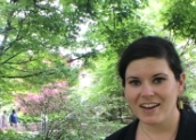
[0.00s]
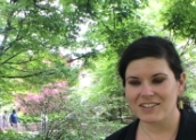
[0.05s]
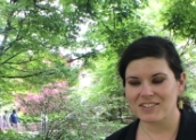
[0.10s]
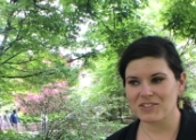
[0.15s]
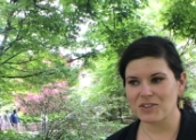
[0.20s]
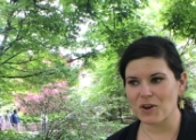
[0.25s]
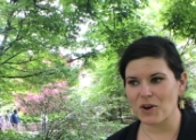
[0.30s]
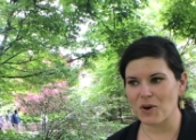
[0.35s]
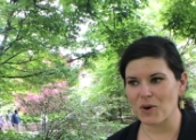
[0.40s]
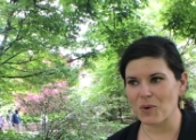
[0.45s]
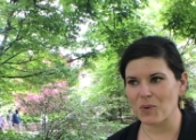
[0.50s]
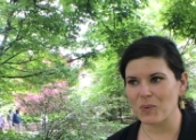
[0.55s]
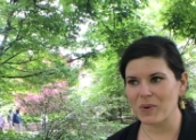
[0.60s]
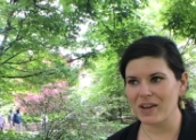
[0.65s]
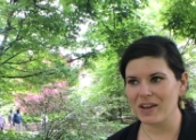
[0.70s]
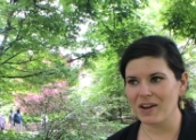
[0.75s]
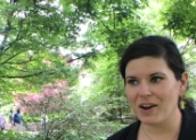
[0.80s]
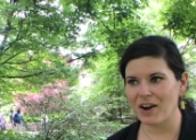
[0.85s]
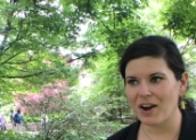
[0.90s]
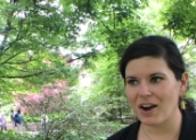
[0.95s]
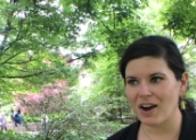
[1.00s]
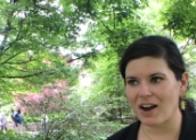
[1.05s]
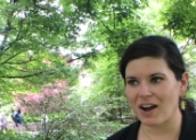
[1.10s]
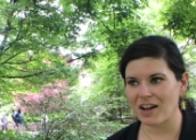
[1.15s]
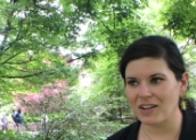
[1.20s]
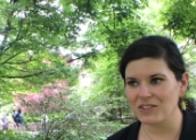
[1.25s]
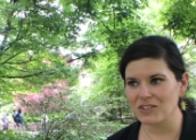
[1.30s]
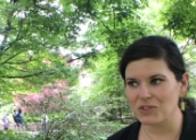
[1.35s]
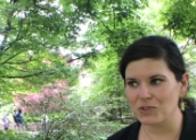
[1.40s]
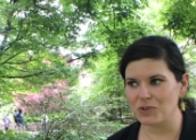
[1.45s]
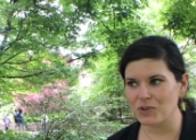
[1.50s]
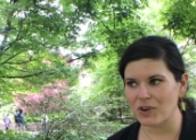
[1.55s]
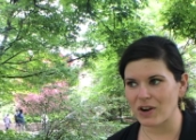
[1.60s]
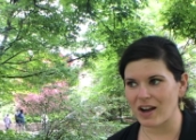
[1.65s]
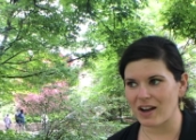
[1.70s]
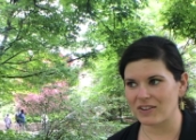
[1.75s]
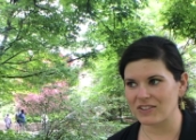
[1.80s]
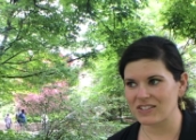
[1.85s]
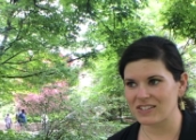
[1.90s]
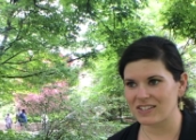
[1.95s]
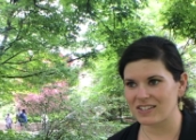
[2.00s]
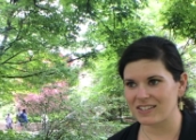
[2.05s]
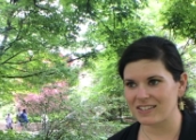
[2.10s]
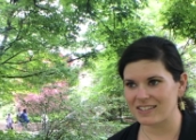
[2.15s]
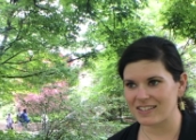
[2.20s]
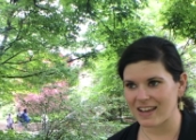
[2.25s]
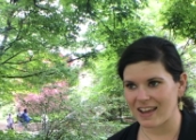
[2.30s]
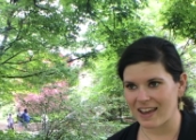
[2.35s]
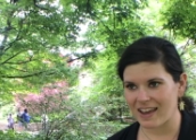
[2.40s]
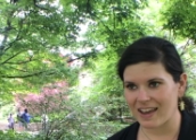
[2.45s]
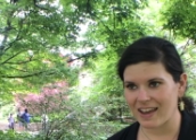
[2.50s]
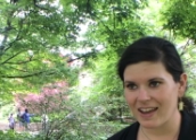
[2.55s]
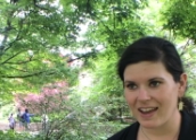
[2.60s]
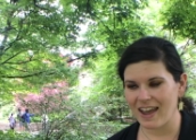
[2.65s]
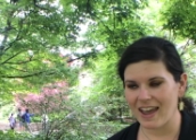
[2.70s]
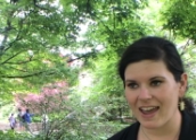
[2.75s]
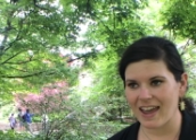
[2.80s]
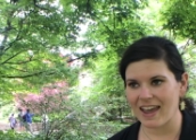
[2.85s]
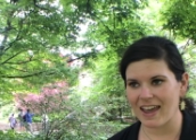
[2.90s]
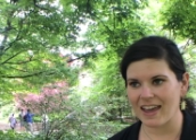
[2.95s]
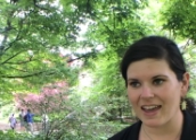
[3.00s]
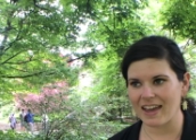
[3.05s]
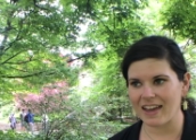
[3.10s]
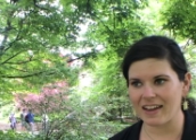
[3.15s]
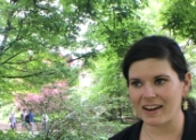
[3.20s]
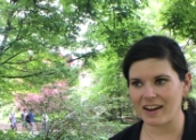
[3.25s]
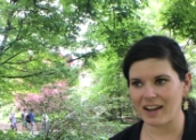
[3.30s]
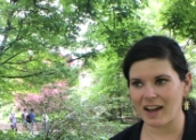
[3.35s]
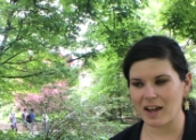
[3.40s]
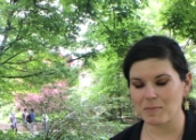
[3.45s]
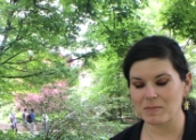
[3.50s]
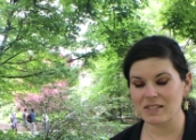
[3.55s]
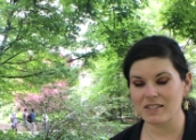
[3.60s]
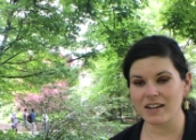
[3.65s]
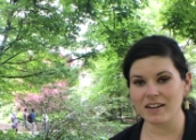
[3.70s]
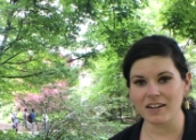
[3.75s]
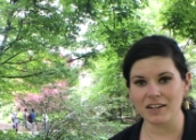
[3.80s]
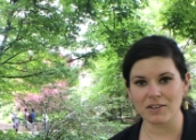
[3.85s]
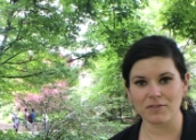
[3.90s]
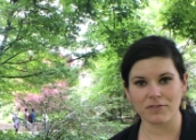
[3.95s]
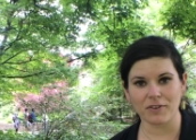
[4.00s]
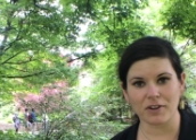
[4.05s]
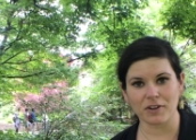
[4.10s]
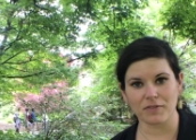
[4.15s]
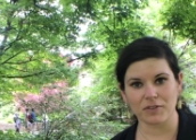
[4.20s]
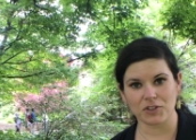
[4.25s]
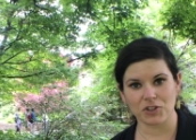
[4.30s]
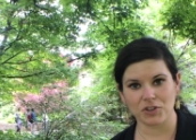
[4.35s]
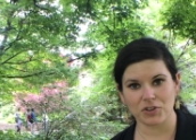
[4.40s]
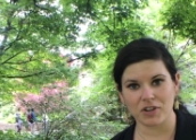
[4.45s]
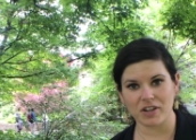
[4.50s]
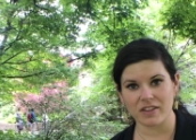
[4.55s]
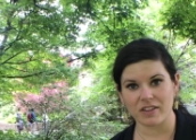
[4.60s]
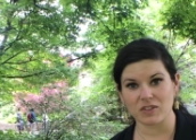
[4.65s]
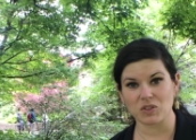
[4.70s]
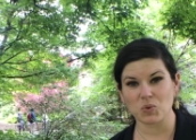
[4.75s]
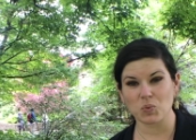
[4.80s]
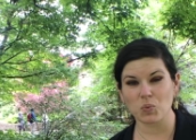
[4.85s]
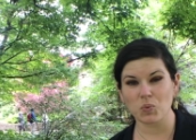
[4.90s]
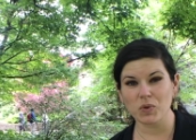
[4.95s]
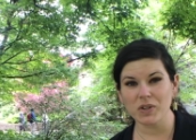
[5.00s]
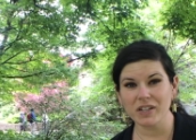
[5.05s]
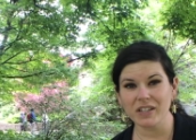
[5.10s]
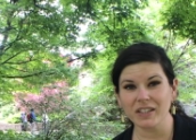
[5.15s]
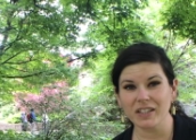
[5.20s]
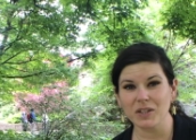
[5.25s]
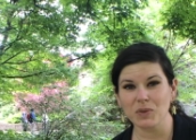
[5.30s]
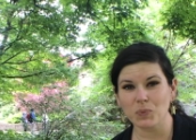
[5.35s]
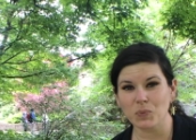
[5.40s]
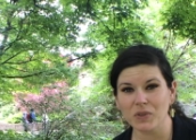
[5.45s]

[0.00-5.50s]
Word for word: So we are on zoo grounds today and I'm standing in front of a tree that's really,